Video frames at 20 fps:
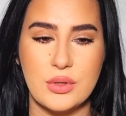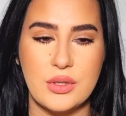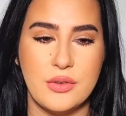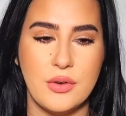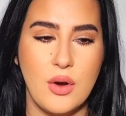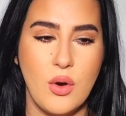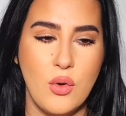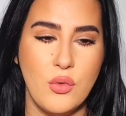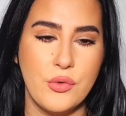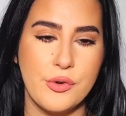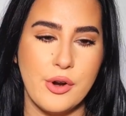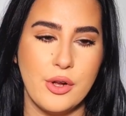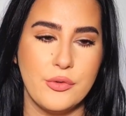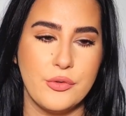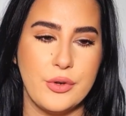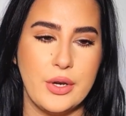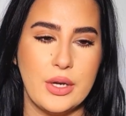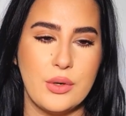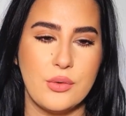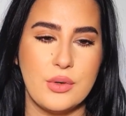the overall
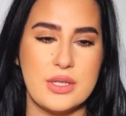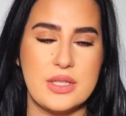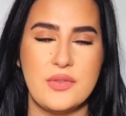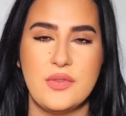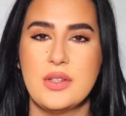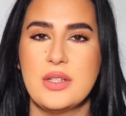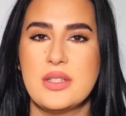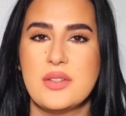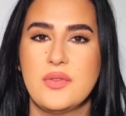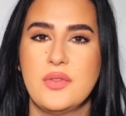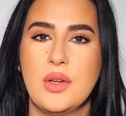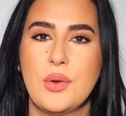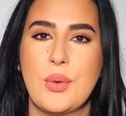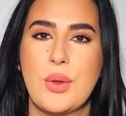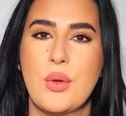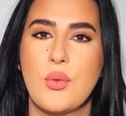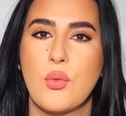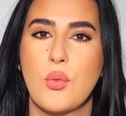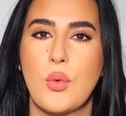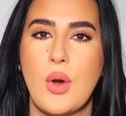fragrance feels
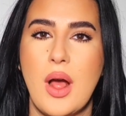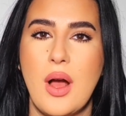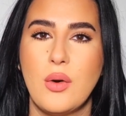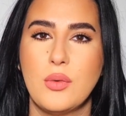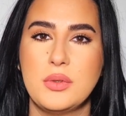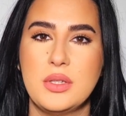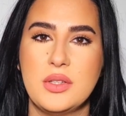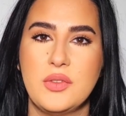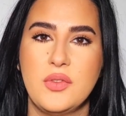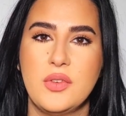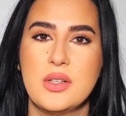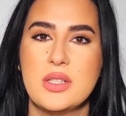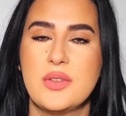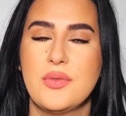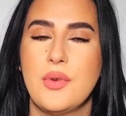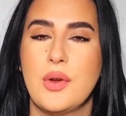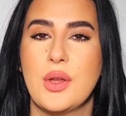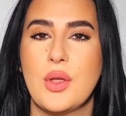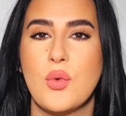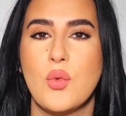very round, it feels
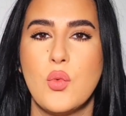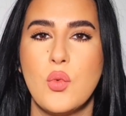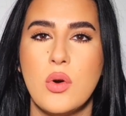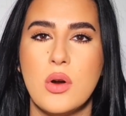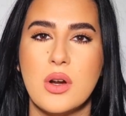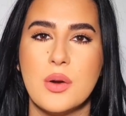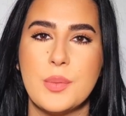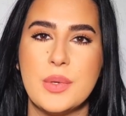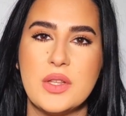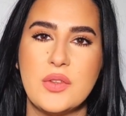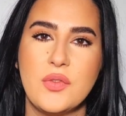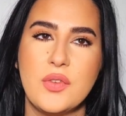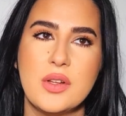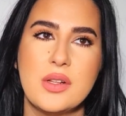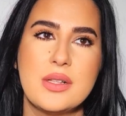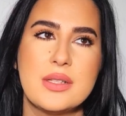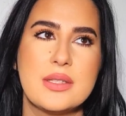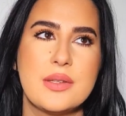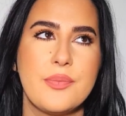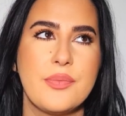very warm, it
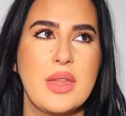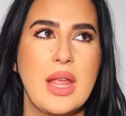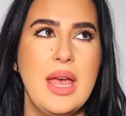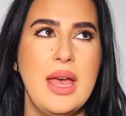feels,